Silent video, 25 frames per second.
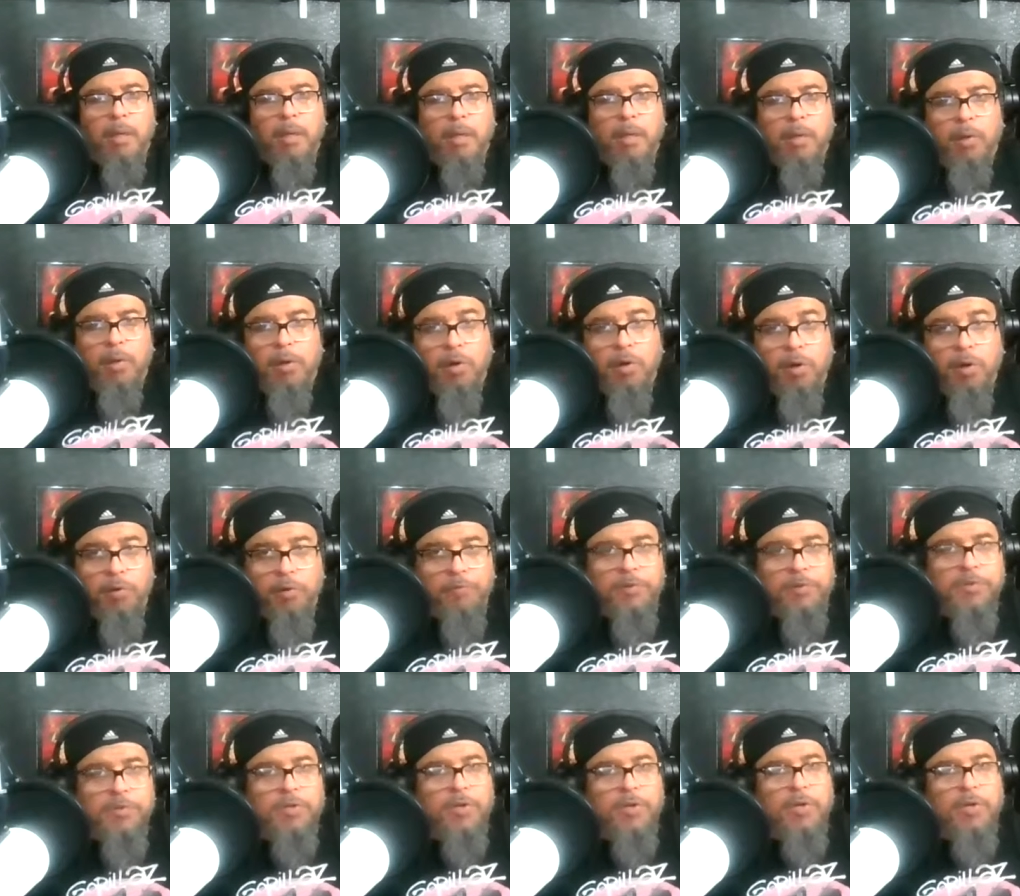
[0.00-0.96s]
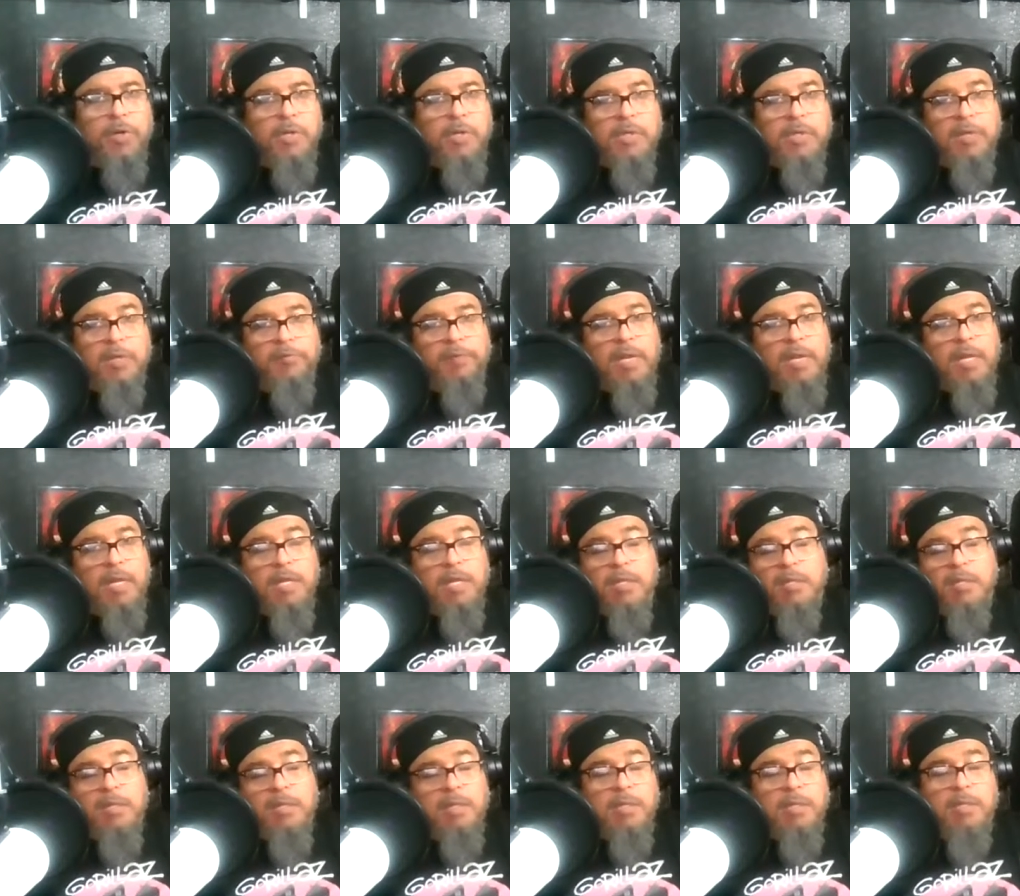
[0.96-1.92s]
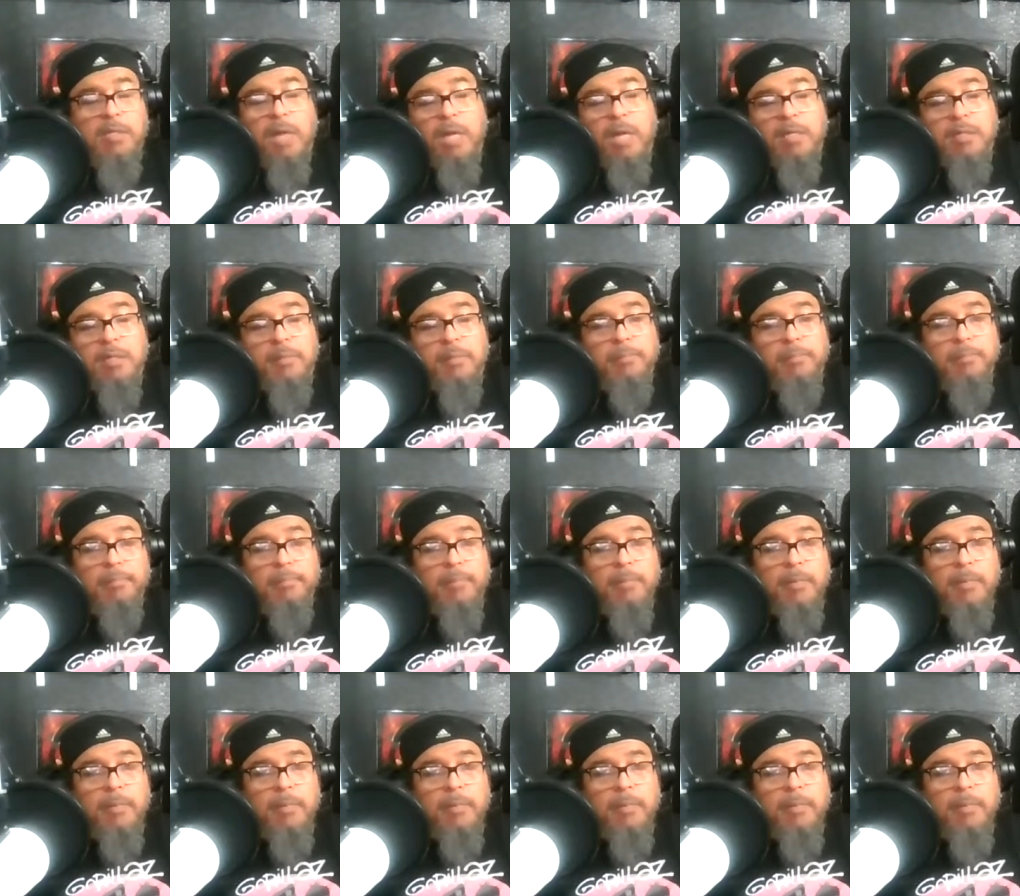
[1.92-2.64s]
her curvature and stuff like that, it's just awesome.